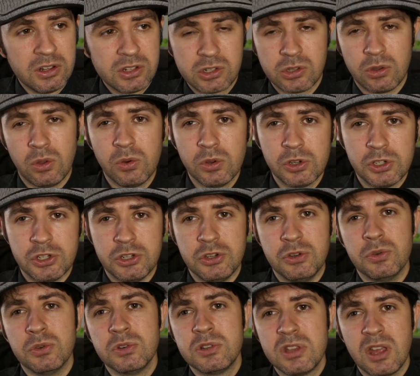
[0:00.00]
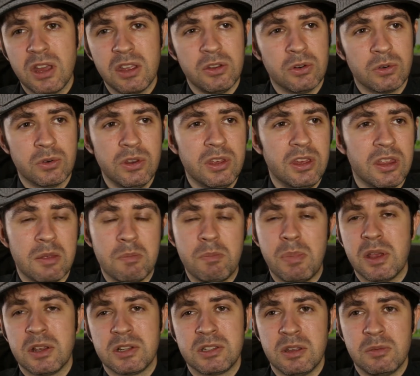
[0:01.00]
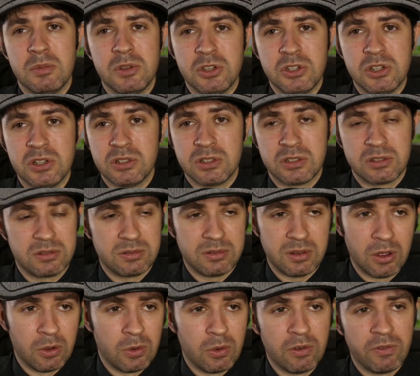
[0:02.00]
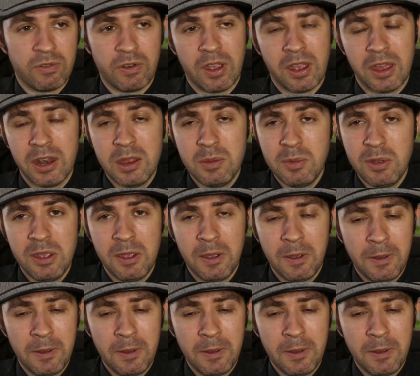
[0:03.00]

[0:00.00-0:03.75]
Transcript: so long as you use that, you're going to get the best images out of it anyway.